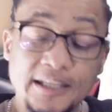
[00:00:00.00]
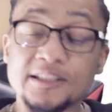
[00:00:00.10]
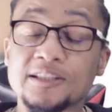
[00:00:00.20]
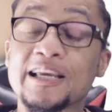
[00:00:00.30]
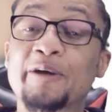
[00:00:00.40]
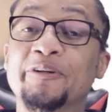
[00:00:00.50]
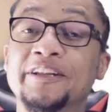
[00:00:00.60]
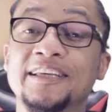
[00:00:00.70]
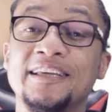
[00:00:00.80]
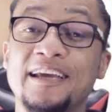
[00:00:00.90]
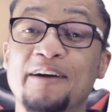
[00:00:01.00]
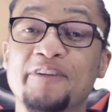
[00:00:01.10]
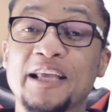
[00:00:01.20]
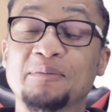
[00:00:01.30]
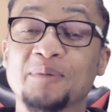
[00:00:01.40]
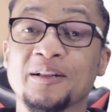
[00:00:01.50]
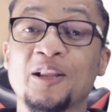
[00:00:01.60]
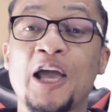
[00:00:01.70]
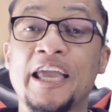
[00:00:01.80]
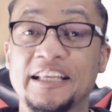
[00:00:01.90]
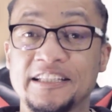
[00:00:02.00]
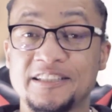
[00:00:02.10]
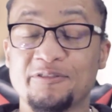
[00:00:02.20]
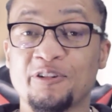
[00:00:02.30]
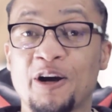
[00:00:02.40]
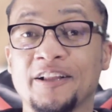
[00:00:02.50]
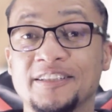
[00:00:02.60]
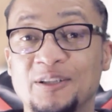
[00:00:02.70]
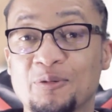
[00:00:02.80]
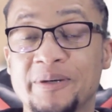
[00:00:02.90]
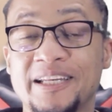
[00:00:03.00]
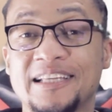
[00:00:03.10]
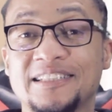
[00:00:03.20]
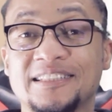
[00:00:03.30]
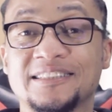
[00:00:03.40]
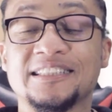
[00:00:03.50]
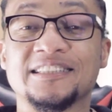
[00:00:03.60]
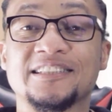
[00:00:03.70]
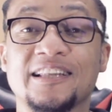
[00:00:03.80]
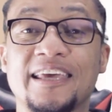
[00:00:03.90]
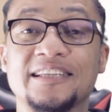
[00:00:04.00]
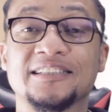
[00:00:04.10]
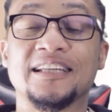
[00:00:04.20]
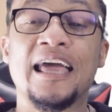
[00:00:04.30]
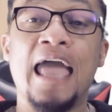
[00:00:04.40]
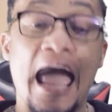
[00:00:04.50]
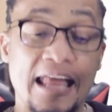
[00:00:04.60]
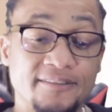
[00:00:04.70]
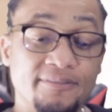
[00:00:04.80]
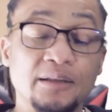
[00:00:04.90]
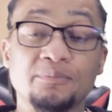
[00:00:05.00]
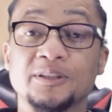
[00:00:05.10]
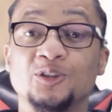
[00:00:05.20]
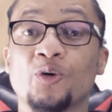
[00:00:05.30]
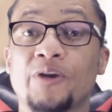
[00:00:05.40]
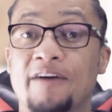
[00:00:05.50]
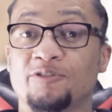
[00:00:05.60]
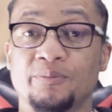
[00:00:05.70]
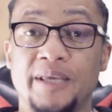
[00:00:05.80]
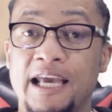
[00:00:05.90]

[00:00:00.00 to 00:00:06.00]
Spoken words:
necessarily available in a default Kubernetes installation. And developers don't have to be